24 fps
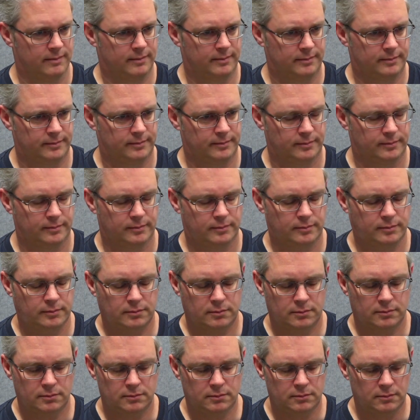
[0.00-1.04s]
Yeah.
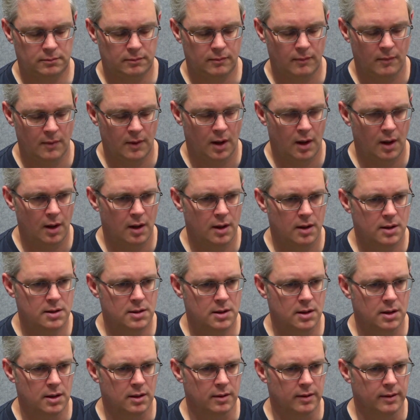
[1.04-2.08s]
I mean,
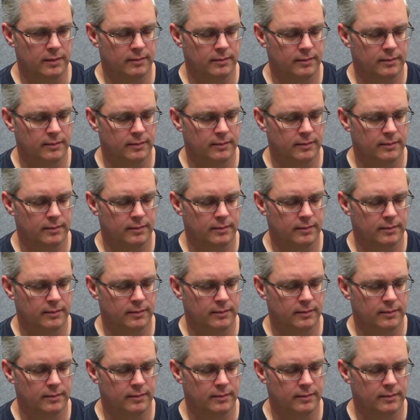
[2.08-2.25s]
I think